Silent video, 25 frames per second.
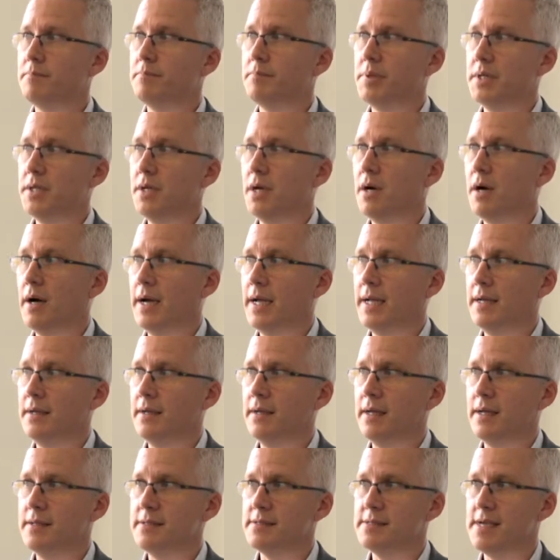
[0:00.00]

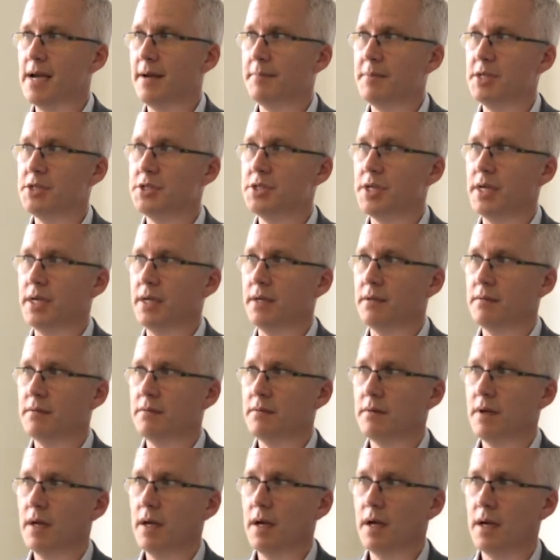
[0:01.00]
benign and damaging
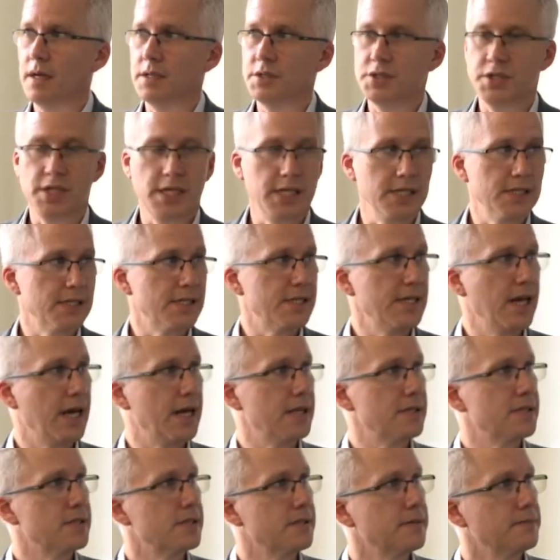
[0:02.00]
gene
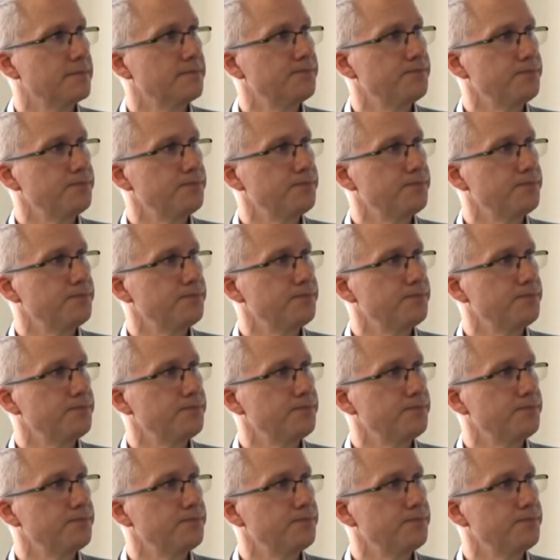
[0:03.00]
sets.